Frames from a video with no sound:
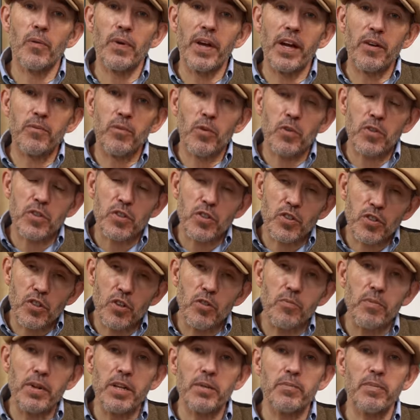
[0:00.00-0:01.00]
we have more than
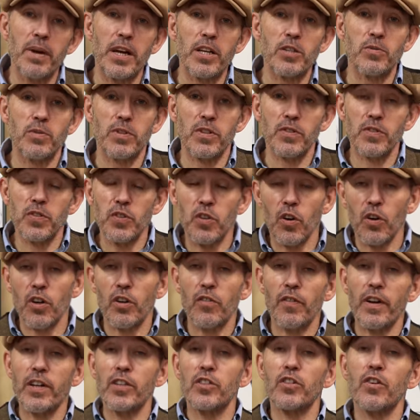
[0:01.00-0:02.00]
£2 million worth of stock
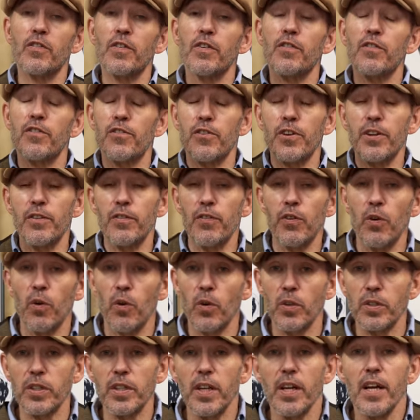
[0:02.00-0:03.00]
arranged over three
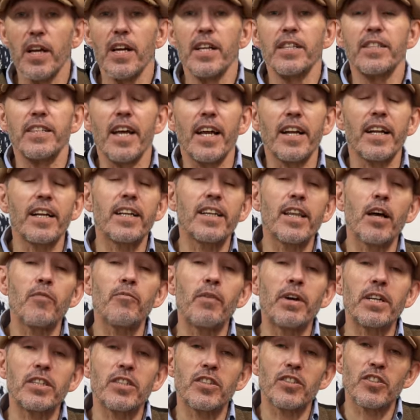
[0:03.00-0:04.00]
floors. Technically, that
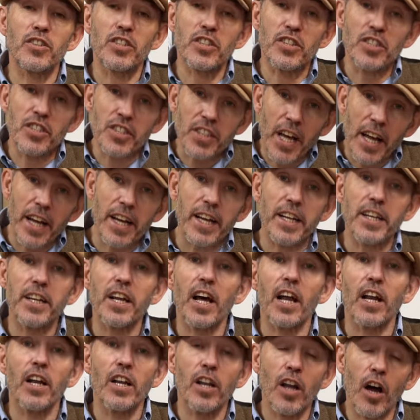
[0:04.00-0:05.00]
makes us the second
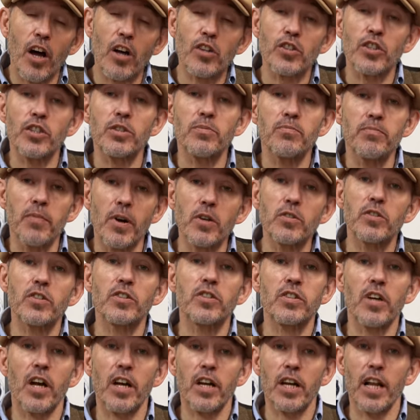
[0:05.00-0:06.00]
largest
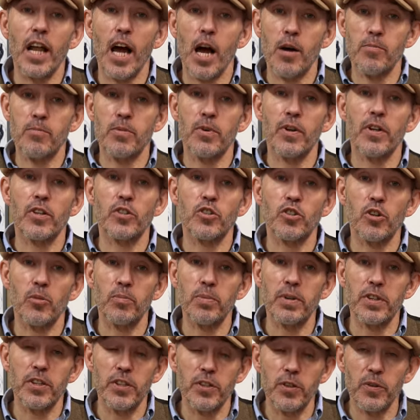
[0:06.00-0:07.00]
motorcycle apparel
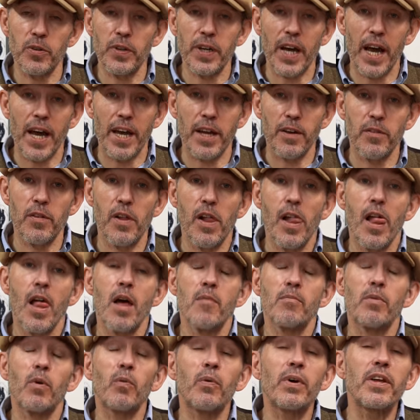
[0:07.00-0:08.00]
shop in the UK.
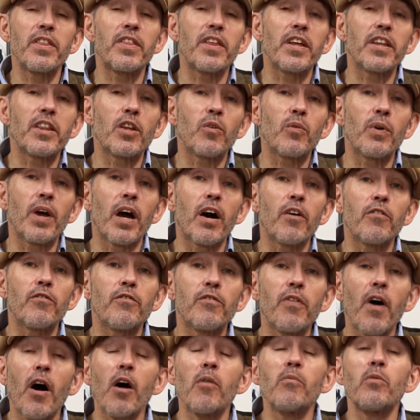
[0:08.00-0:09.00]
But we think that we are
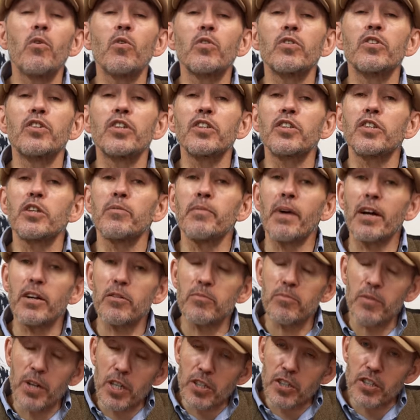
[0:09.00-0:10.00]
far more than just the amount
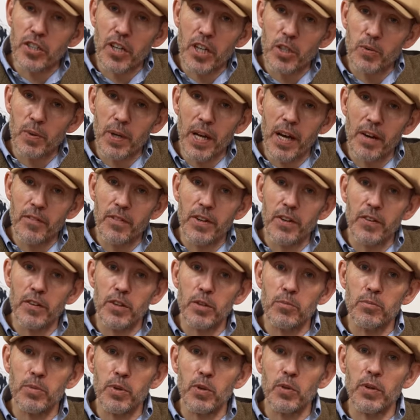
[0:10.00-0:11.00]
of merchandise we have here in
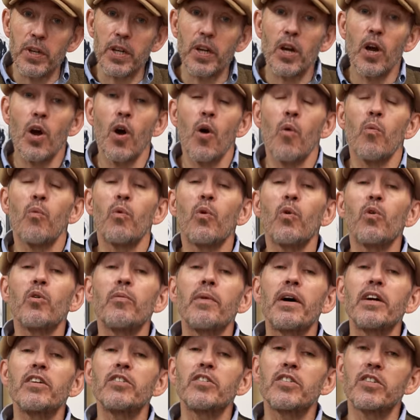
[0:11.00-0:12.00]
the building. We're all
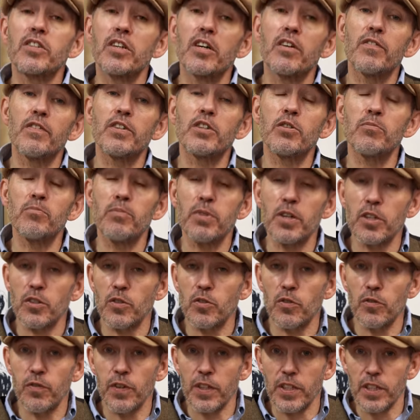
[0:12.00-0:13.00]
about service and
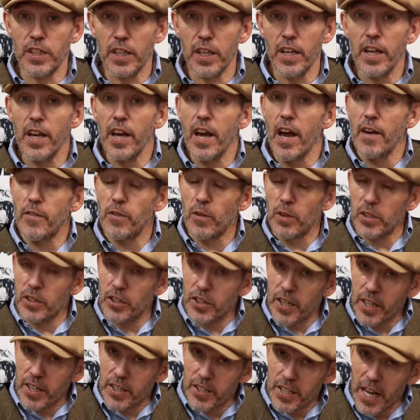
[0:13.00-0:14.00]
personal fitting. If you want
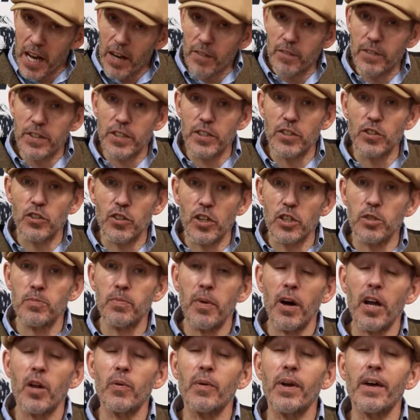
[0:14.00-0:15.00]
to check us out, visit
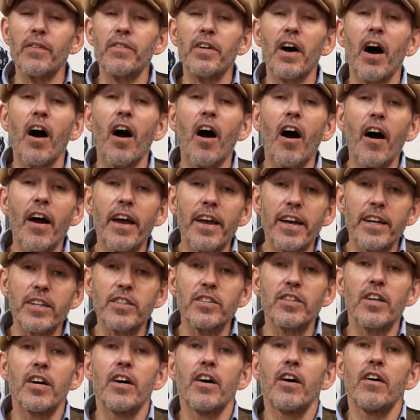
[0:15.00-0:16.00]
Trustpilot. We have the
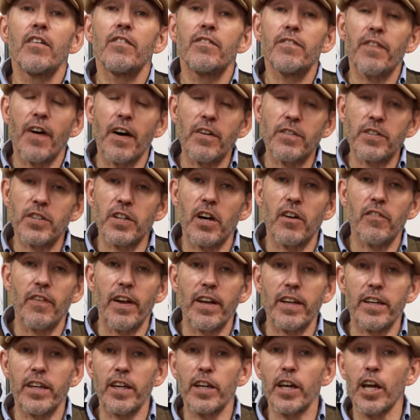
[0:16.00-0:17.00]
highest five-star
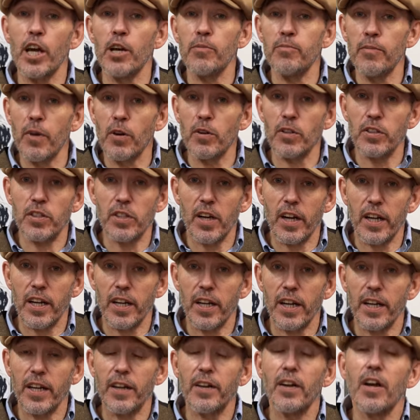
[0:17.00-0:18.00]
ranking in
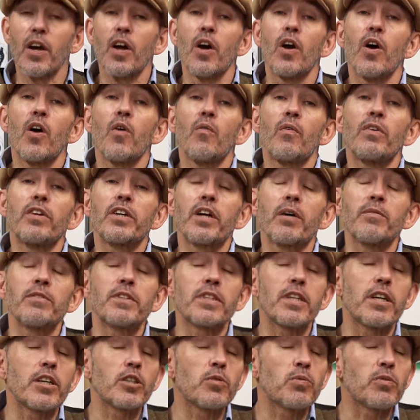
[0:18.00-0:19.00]
motorcycling. When you come and
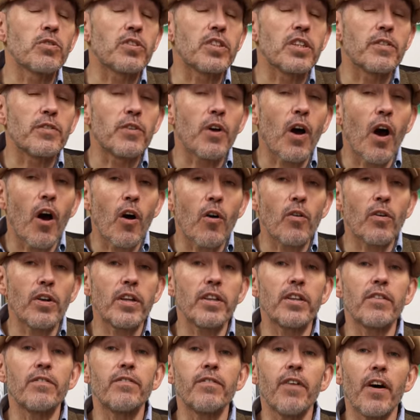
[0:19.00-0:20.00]
see us, we'll serve you
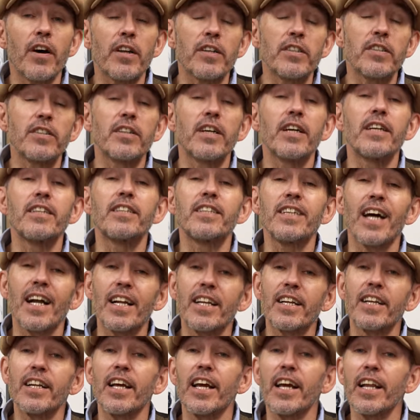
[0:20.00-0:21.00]
only the finest
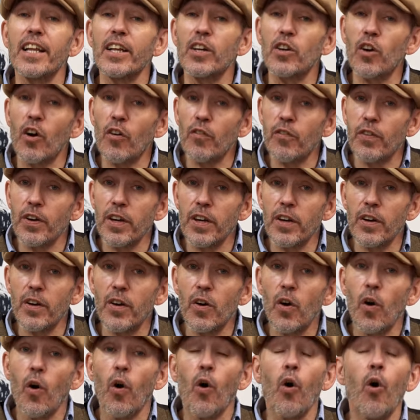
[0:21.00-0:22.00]
Italian illy coffee,
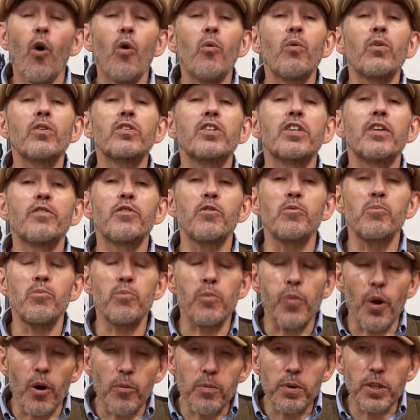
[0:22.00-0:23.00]
or we'll serve you
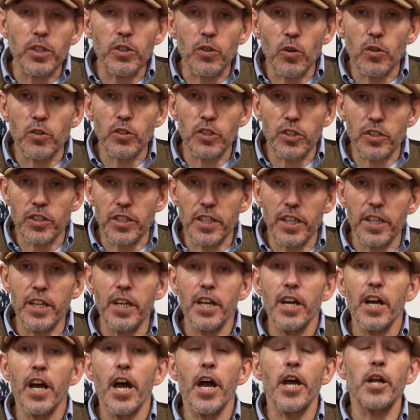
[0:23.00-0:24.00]
proper Yorkshire
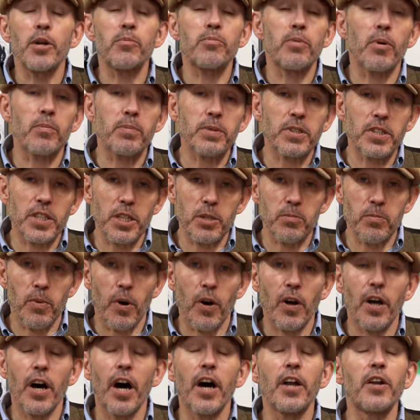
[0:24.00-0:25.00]
tea in a proper
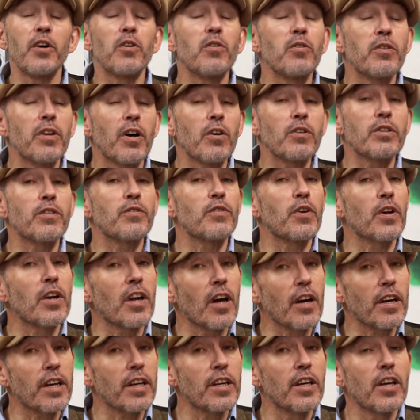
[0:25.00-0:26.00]
teapot. And who knows, if you're
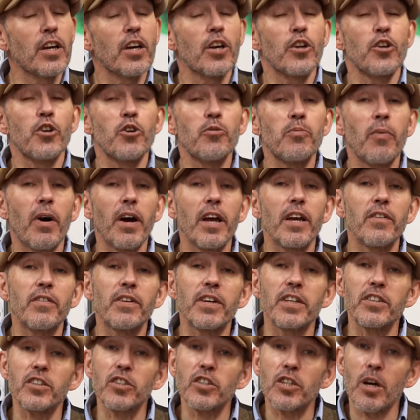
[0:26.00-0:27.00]
lucky, you might even
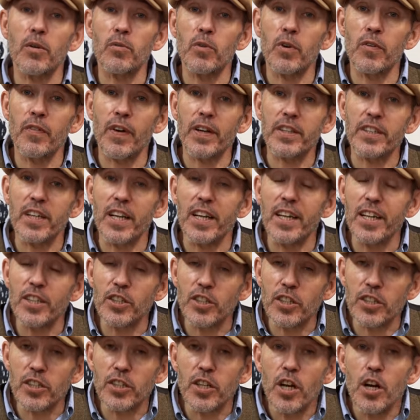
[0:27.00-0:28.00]
get to some one of our
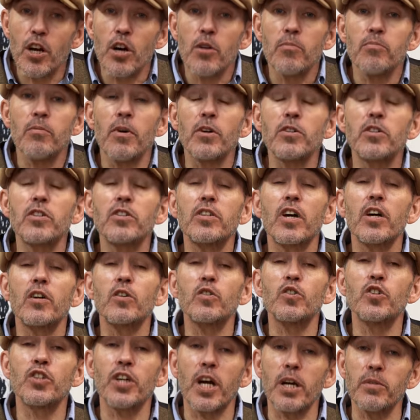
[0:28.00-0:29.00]
delicious
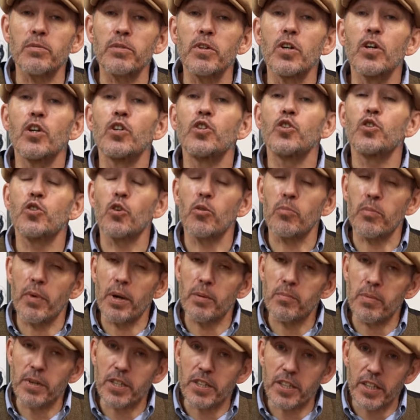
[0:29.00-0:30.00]
motorcycle-shaped
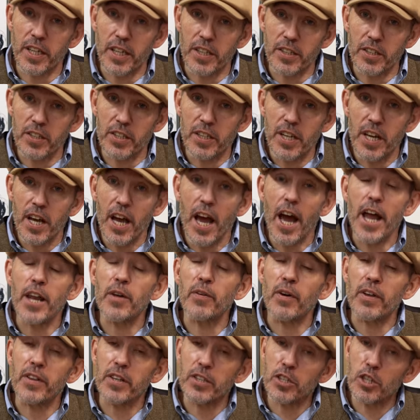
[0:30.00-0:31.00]
shortbread biscuits.
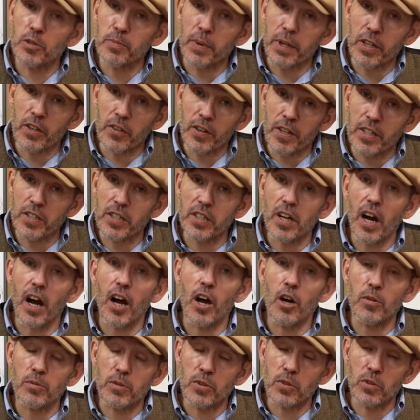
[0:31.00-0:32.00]
Anyway, this has been Chris.
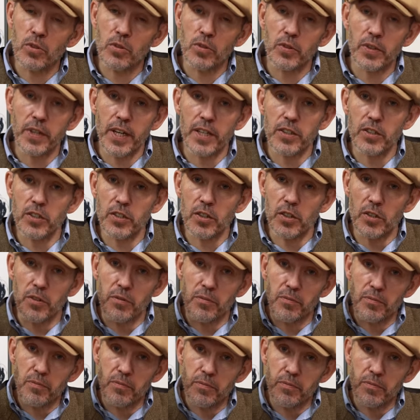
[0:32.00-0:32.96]
I hope to talk to you again soon.